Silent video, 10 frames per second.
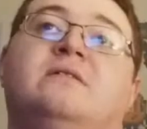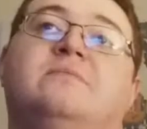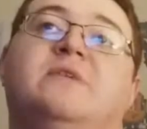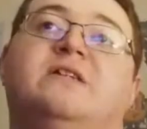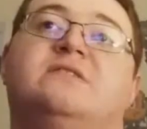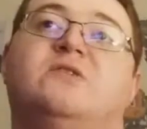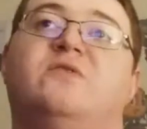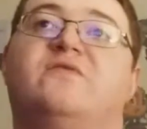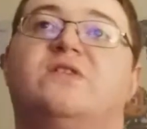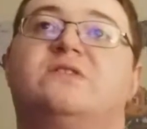Miz
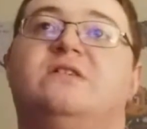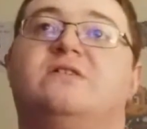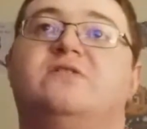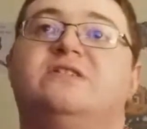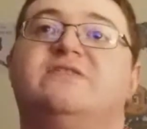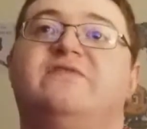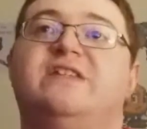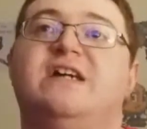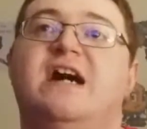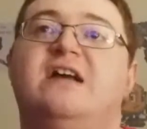going for the Skull Crusher
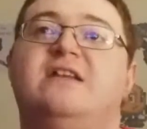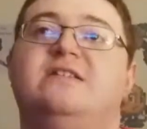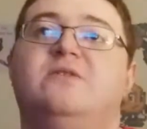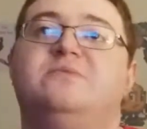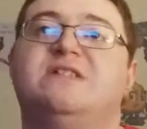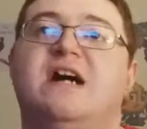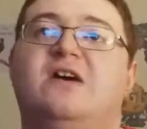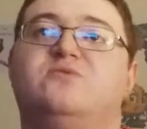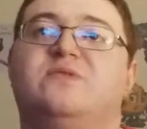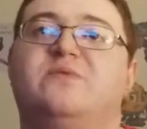finale. Nope,
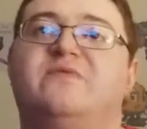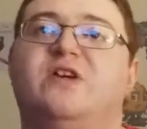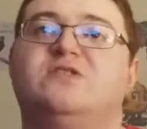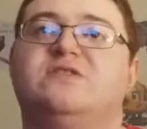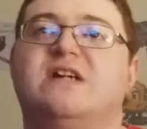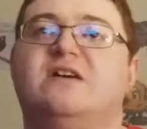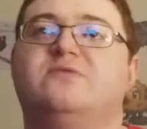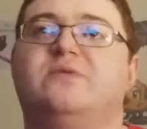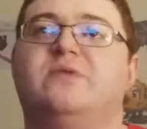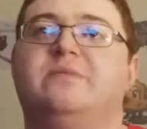Styles with the reversal.
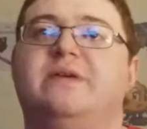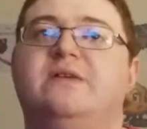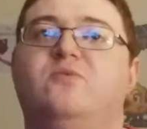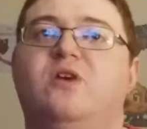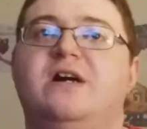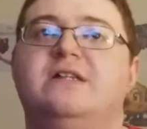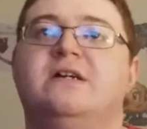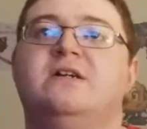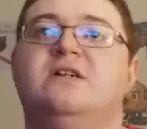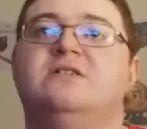Styles with the roll pin. One,
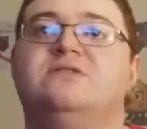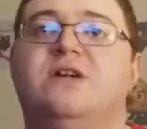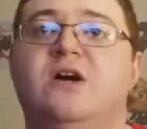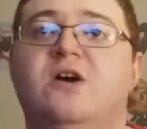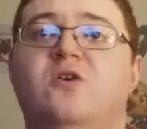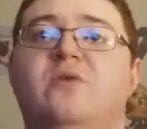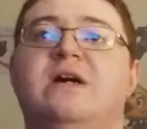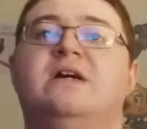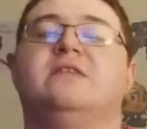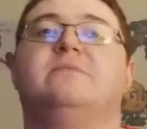two.
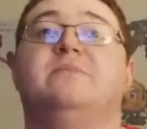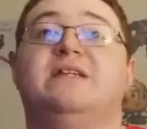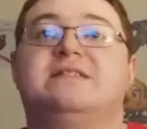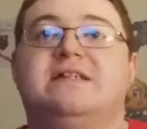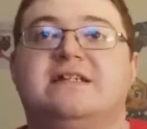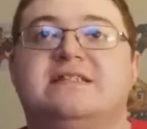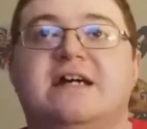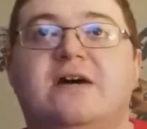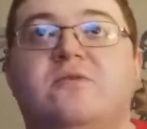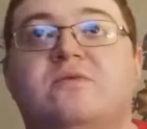And Miz kicks
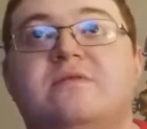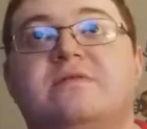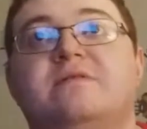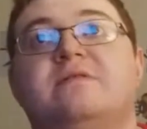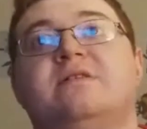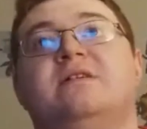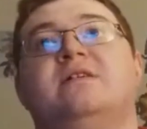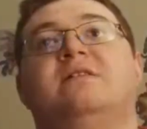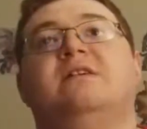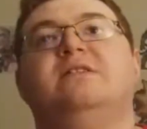out.
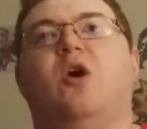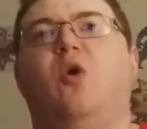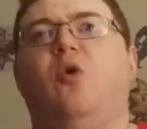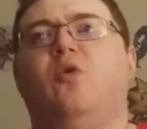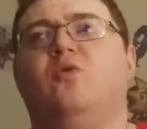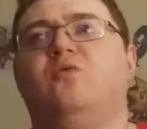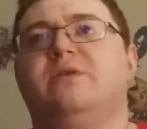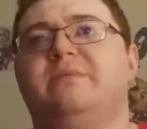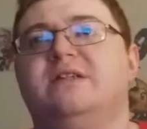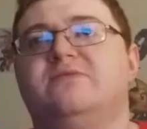And, oh,
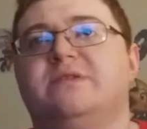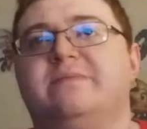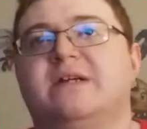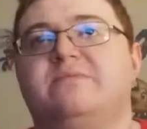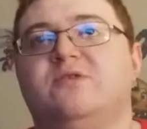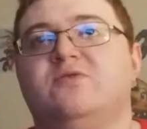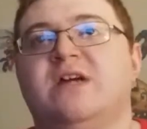Miz with the big boot.